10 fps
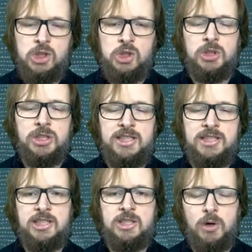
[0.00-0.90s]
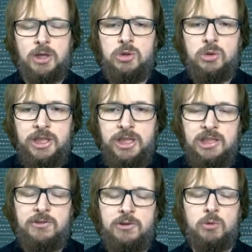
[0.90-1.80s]
So this is what you
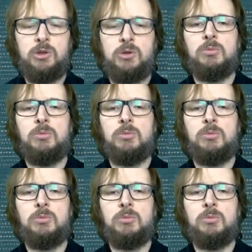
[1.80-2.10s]
need if you want to